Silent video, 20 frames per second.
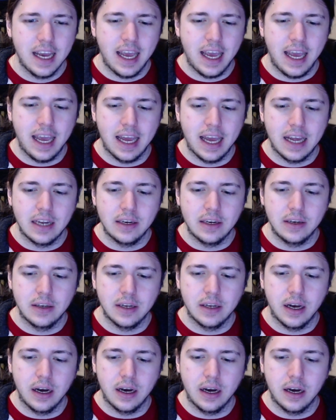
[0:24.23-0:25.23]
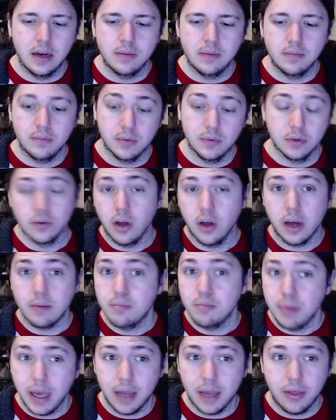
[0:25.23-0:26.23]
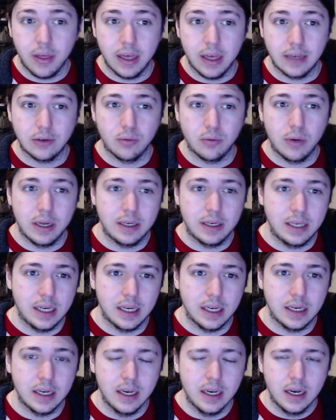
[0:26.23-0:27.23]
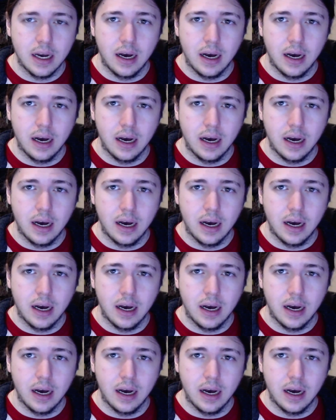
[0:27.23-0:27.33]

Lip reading: And a lot of big things went in.